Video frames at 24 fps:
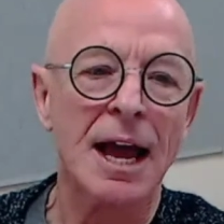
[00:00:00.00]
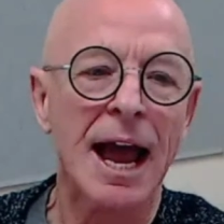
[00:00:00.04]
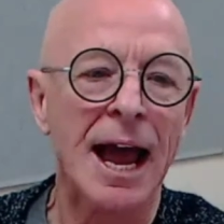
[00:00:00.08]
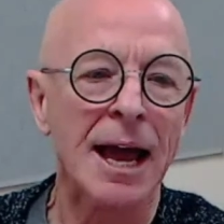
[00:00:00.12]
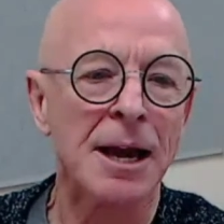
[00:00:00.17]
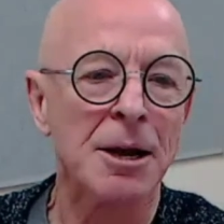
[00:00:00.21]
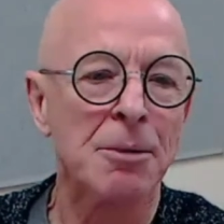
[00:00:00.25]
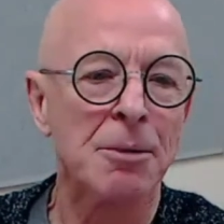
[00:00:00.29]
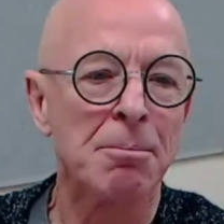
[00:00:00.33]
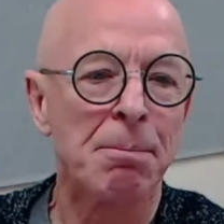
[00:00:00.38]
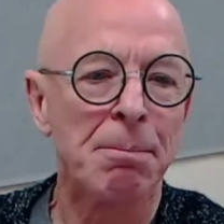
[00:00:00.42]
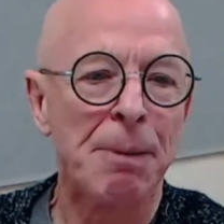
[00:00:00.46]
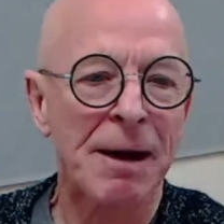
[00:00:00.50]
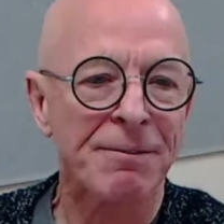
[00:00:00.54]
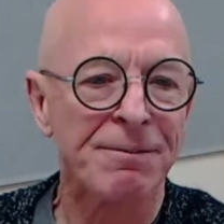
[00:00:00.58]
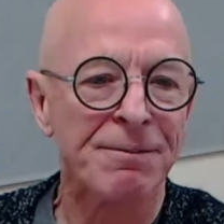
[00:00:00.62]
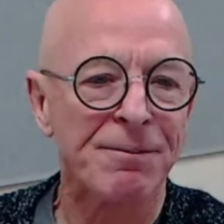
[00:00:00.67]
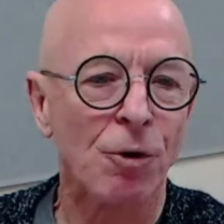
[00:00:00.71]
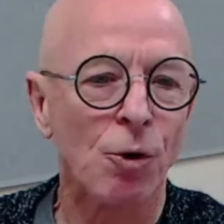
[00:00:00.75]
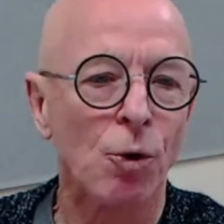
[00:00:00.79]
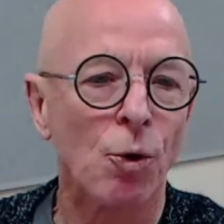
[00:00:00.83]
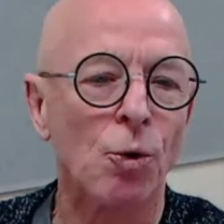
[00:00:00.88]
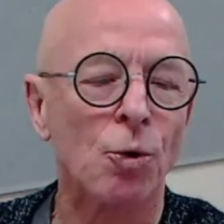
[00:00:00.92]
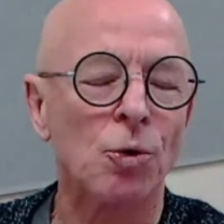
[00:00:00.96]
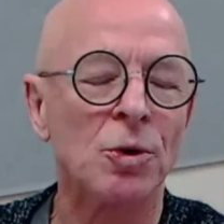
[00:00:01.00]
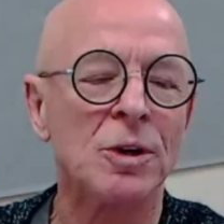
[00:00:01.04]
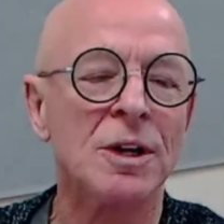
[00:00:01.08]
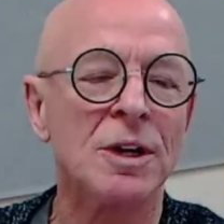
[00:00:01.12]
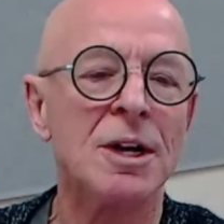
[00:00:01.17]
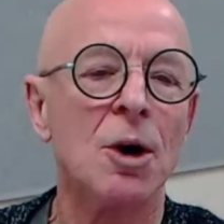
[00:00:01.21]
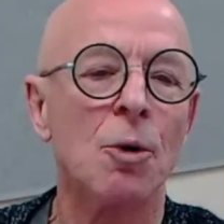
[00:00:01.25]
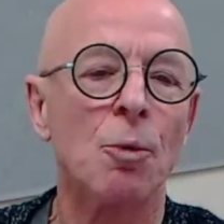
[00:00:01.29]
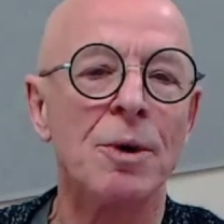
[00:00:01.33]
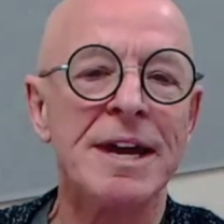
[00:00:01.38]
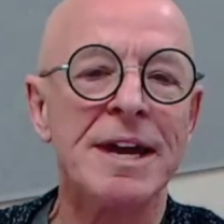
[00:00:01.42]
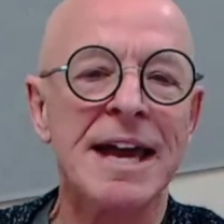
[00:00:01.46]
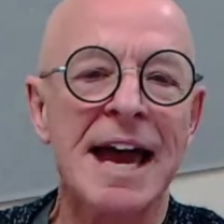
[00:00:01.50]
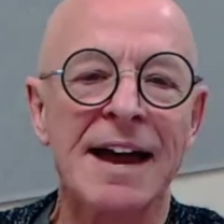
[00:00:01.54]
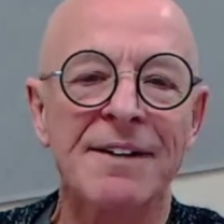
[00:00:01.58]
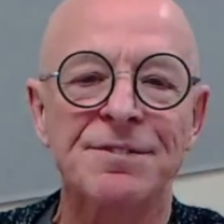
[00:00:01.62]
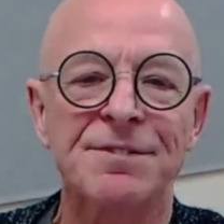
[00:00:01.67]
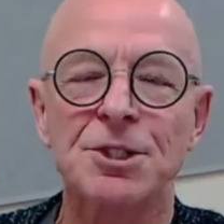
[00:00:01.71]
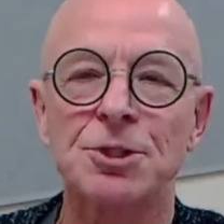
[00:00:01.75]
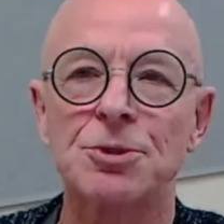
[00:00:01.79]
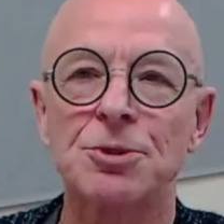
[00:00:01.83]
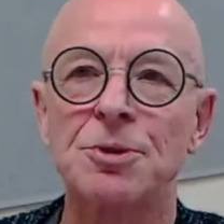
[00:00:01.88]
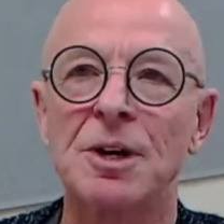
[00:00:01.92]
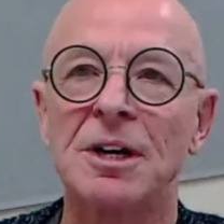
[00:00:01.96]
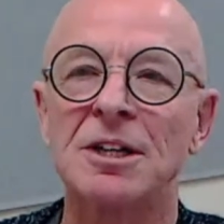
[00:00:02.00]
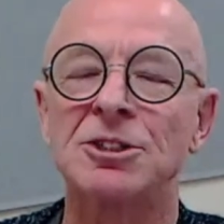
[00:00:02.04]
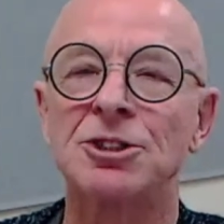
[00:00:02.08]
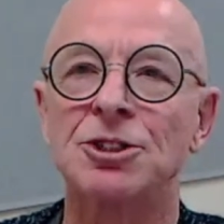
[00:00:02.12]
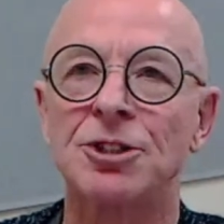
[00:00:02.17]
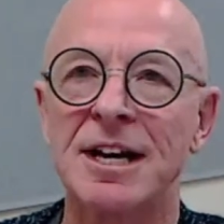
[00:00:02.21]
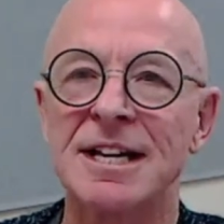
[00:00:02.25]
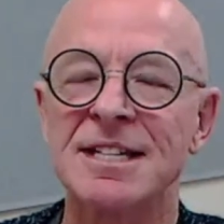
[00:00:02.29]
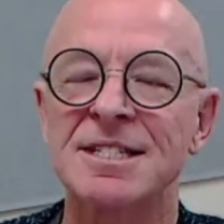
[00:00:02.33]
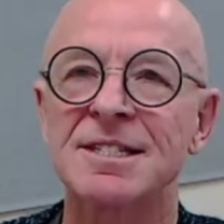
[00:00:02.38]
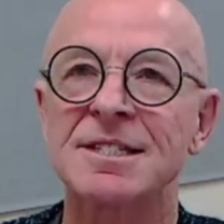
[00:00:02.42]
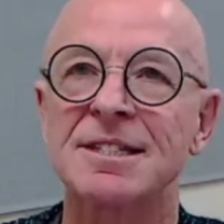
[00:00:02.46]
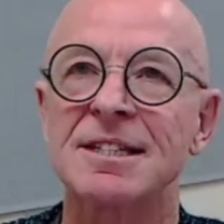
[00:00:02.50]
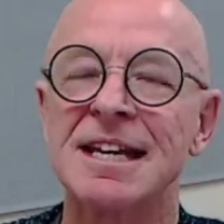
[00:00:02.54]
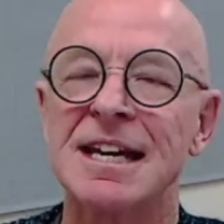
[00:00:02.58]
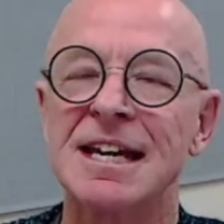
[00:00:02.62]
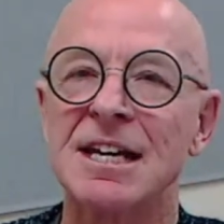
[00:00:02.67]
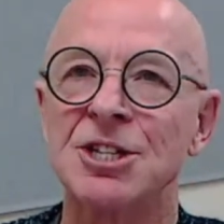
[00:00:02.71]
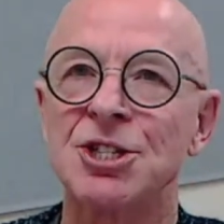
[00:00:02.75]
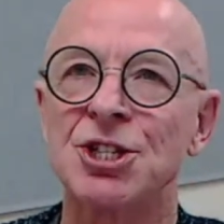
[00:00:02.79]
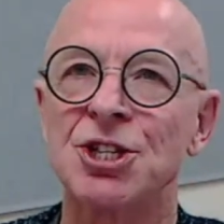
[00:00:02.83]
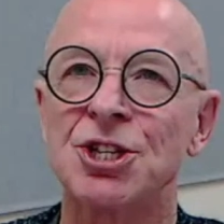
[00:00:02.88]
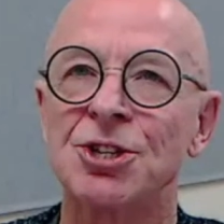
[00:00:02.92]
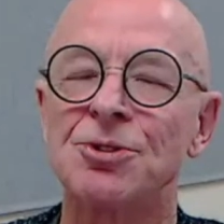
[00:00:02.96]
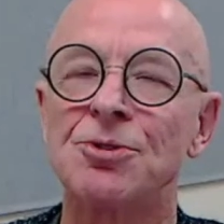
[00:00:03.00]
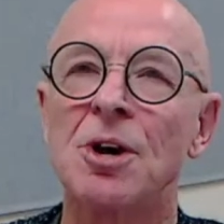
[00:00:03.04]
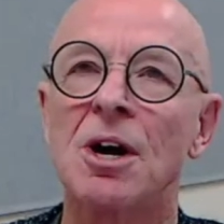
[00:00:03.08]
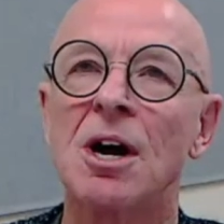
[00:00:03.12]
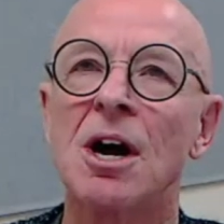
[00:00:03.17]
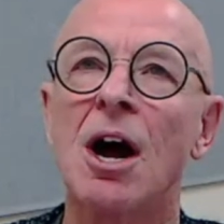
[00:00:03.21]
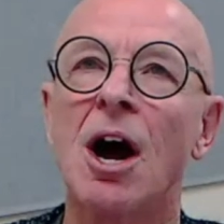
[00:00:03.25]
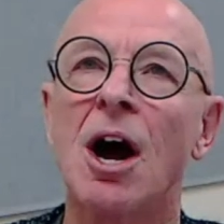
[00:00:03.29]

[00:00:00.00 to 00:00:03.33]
And above all, we have to address the issue